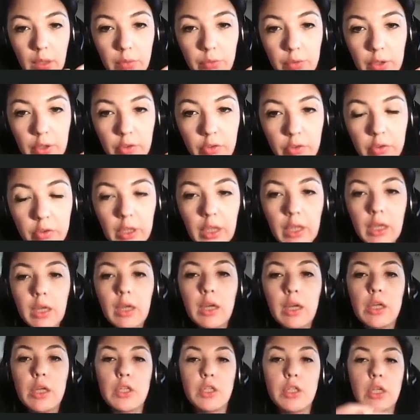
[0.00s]
we see
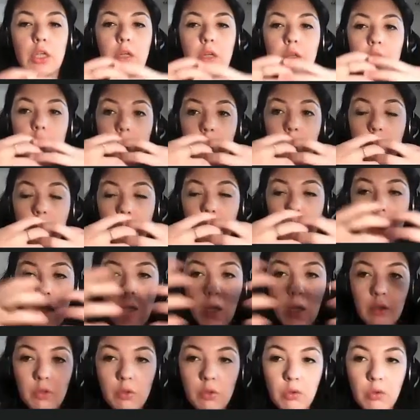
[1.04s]
that this
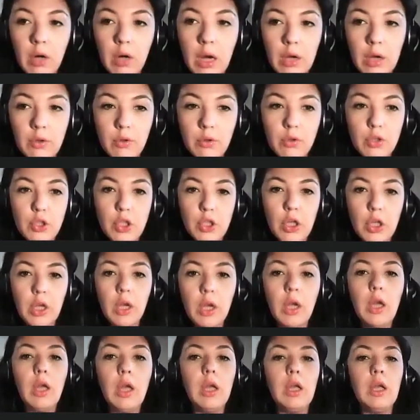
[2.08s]
electro
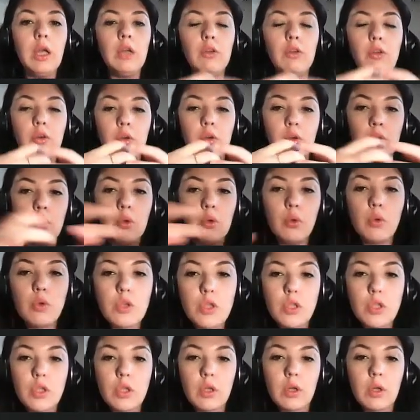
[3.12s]
energy, it
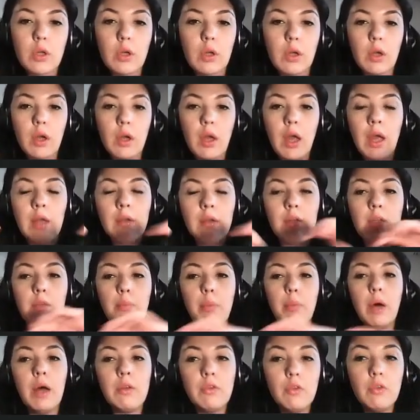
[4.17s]
goes and it
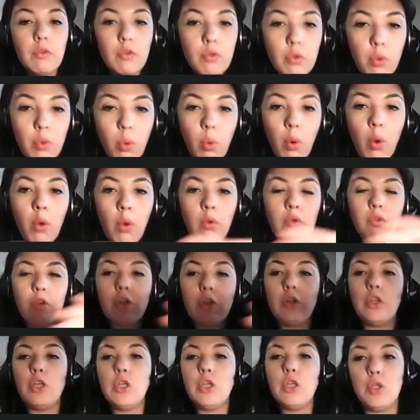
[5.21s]
passes through all the
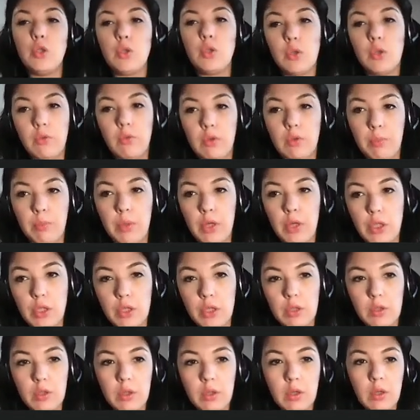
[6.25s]
tissues of the
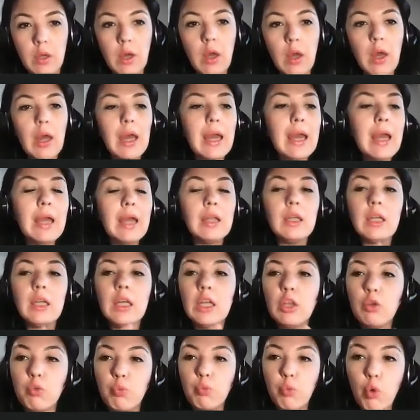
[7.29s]
patient, and
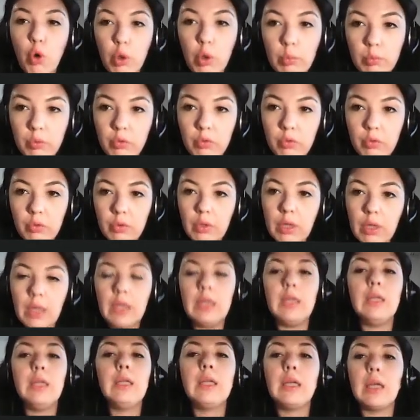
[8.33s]
it warms
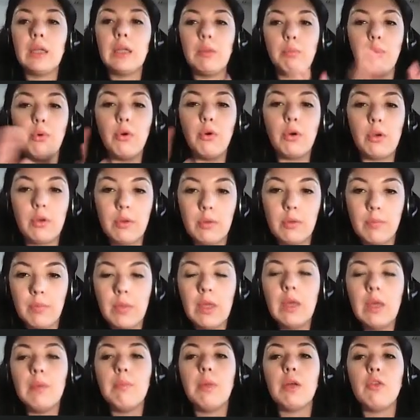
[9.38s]
and it can burn.
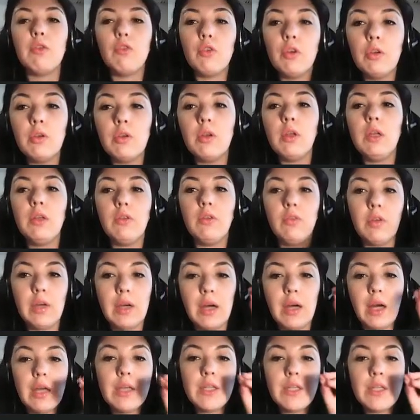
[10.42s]
But certainly the
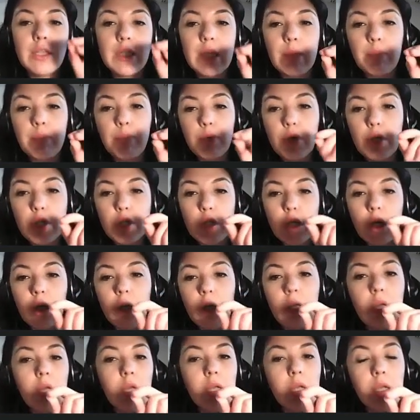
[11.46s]
highest temperature
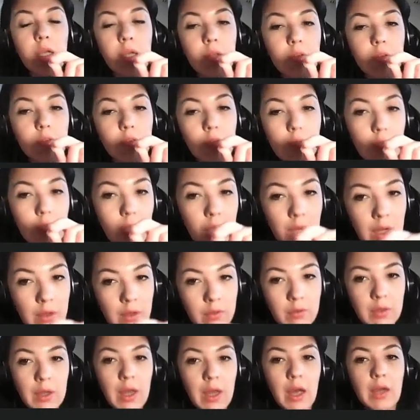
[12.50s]
is
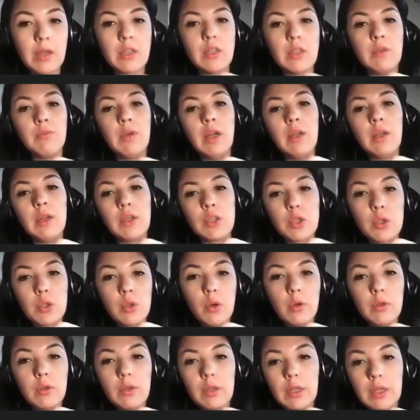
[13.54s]
at the active
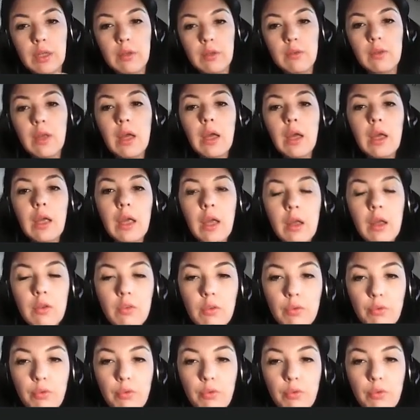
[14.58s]
electrode, yes, and the